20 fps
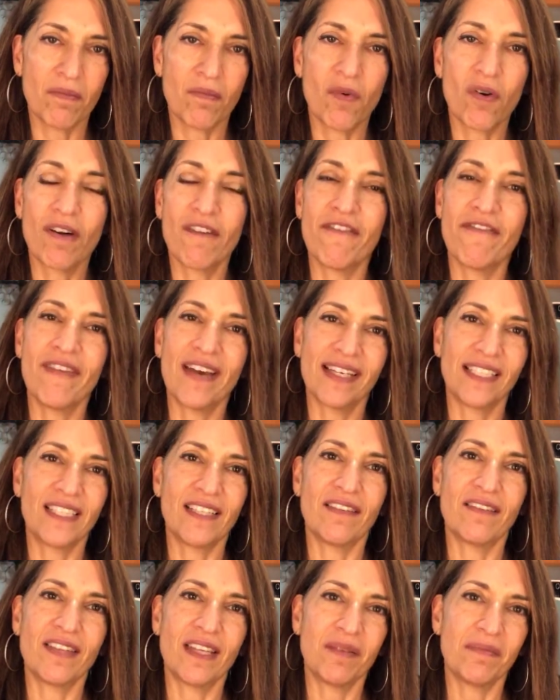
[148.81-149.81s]
more
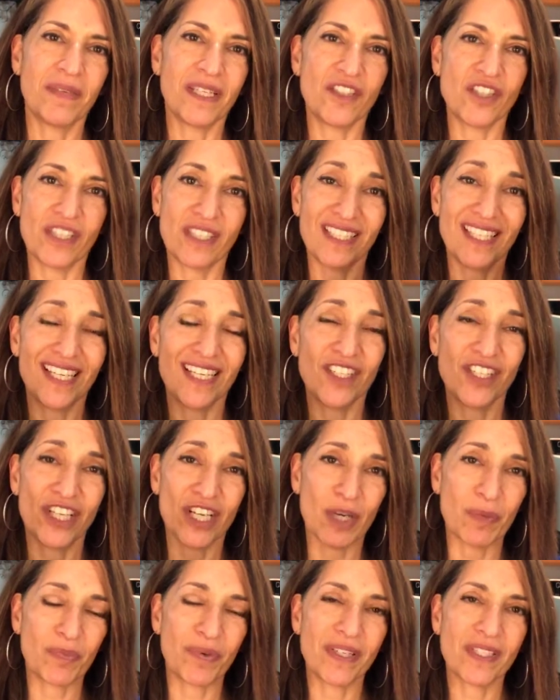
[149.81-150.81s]
effective than me just
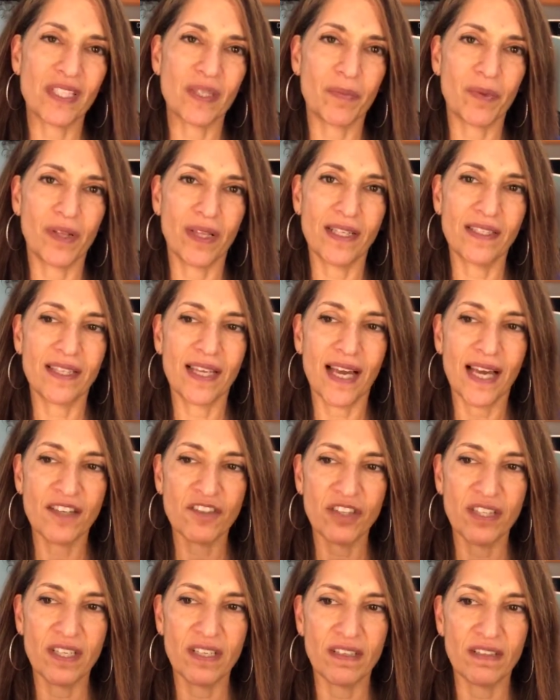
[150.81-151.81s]
teaching a principle is to
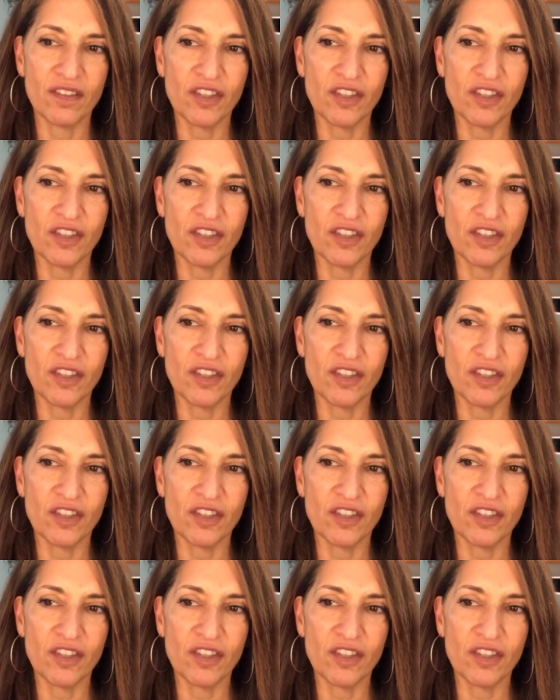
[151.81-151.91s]
actually